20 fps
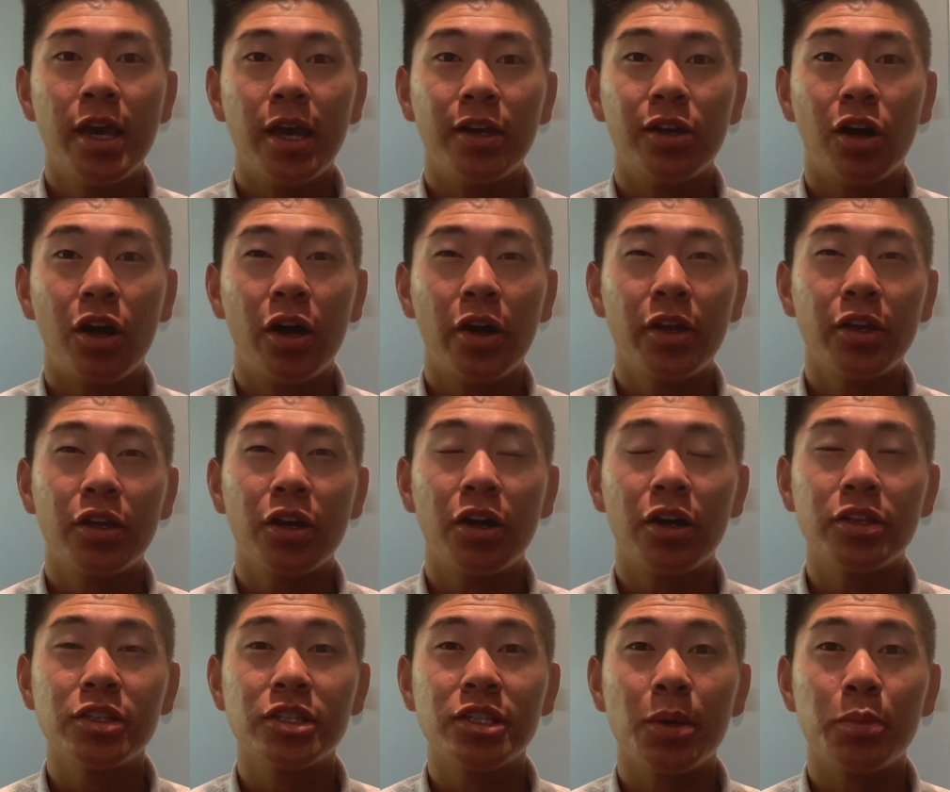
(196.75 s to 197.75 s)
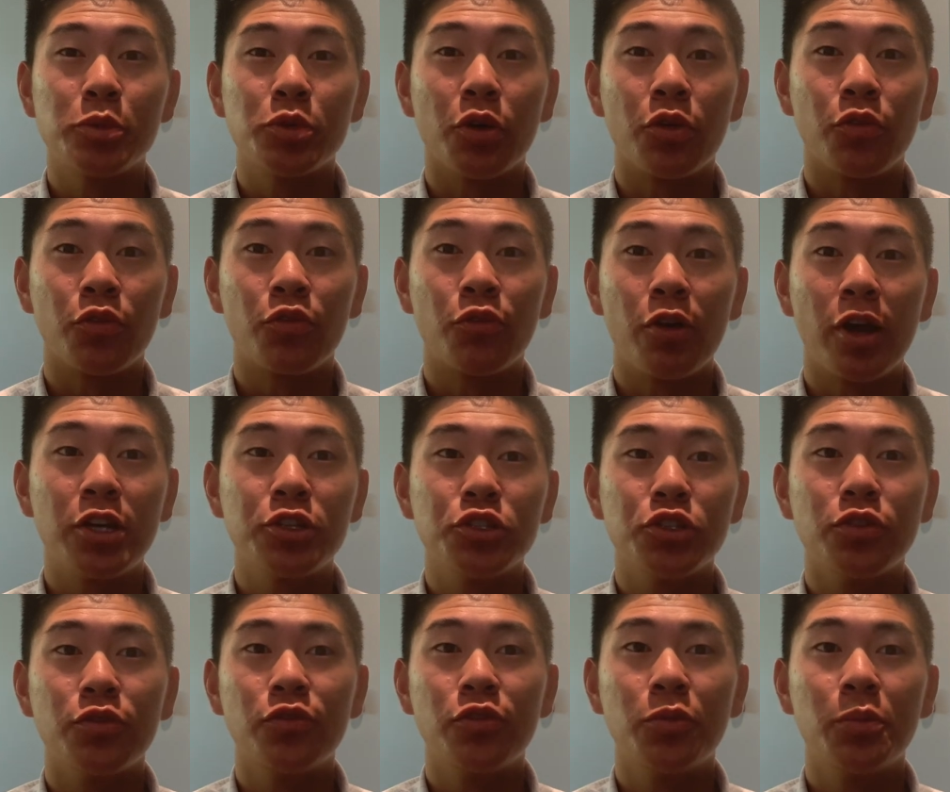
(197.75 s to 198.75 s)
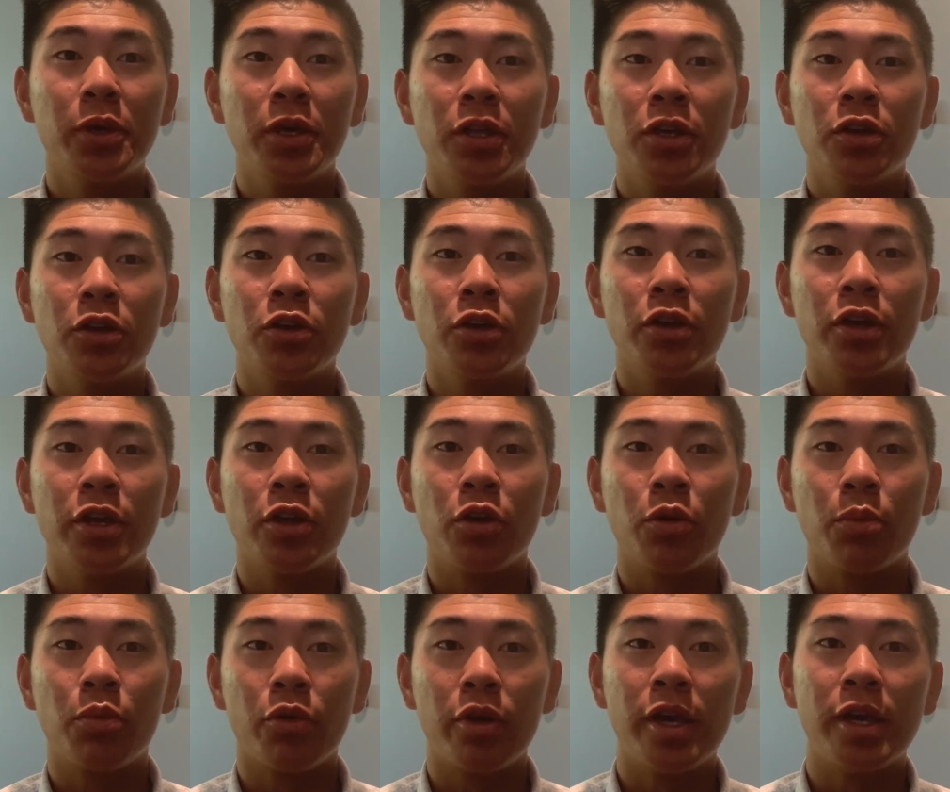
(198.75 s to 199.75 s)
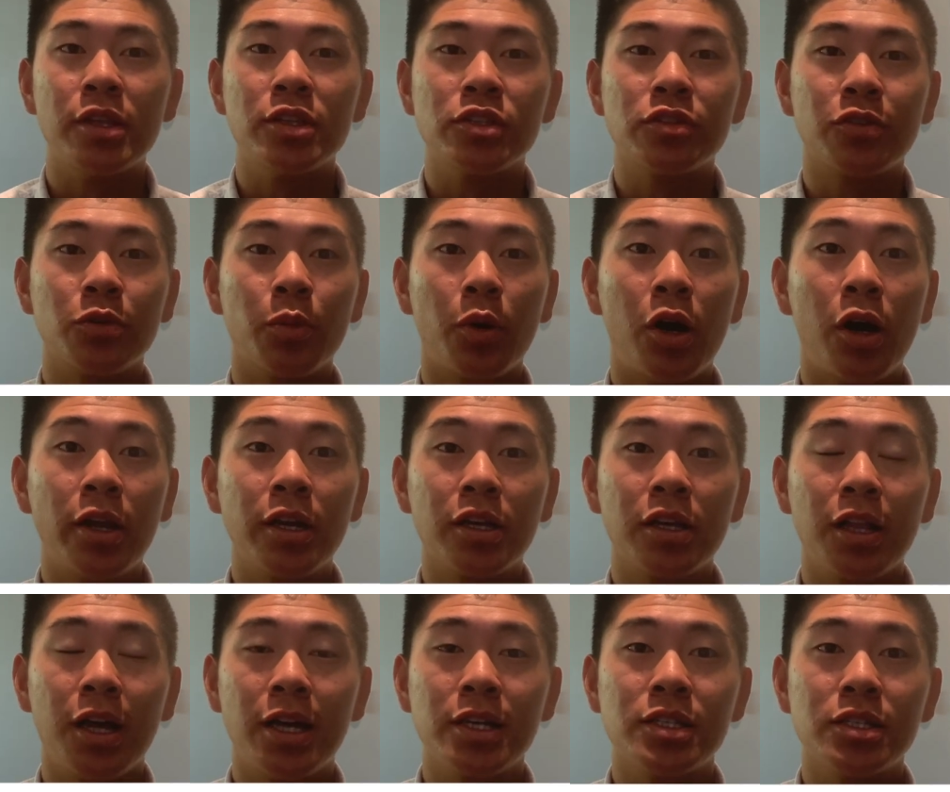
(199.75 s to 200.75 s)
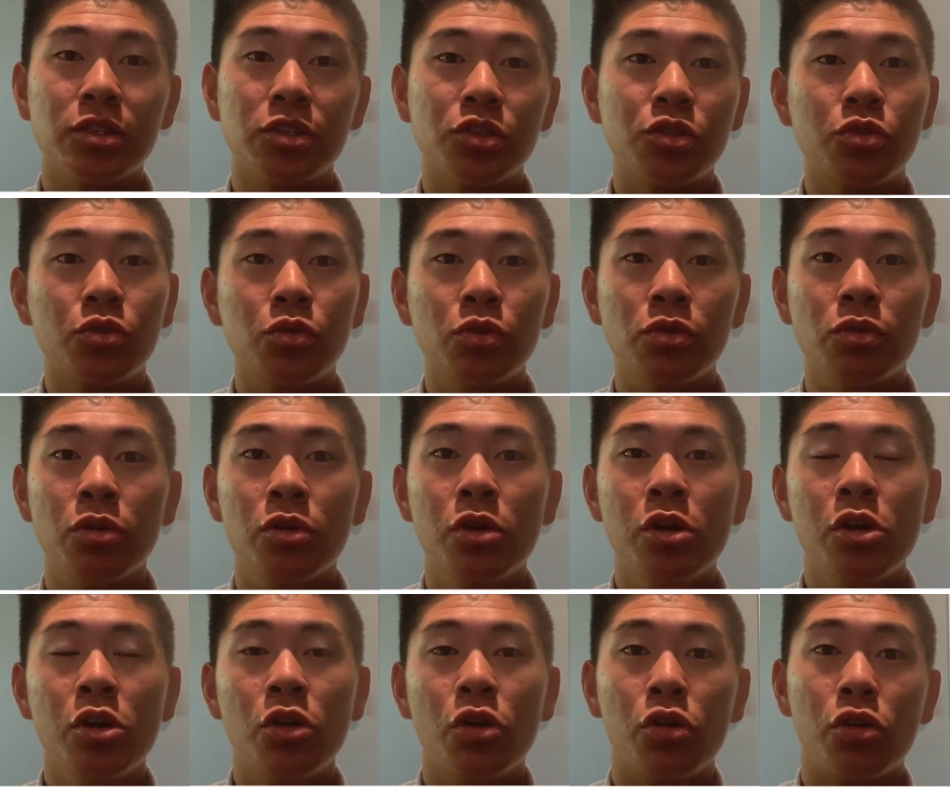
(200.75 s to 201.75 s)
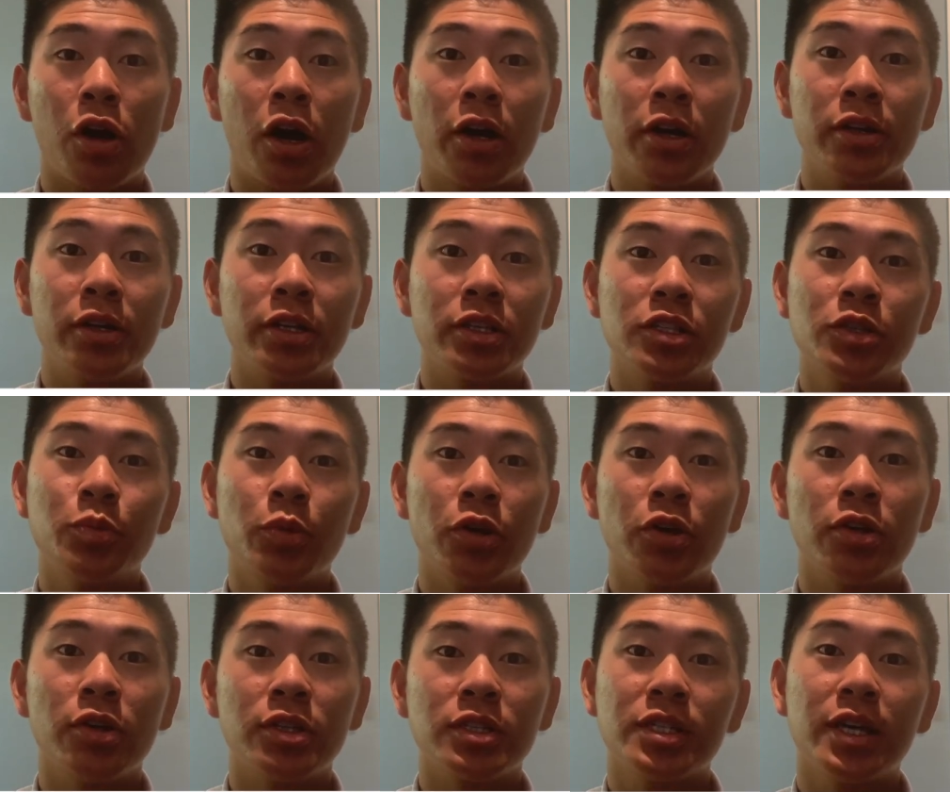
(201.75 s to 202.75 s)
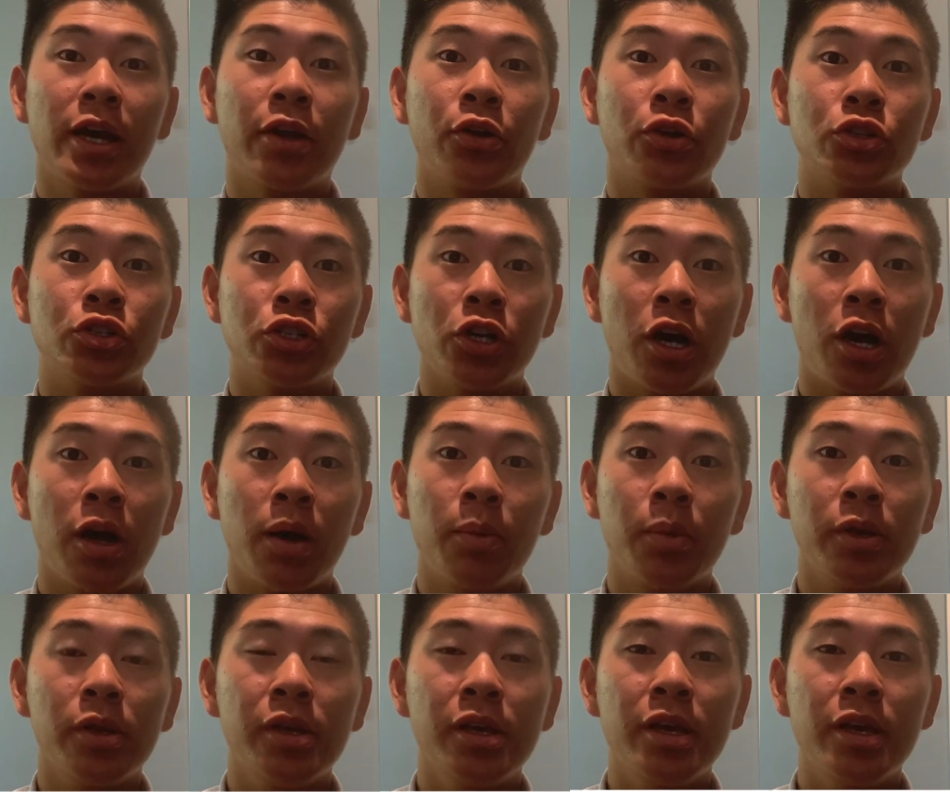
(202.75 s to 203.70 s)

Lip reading: and audit concepts are fresh and familiar in our brains from audit class in school or audit experience at our job.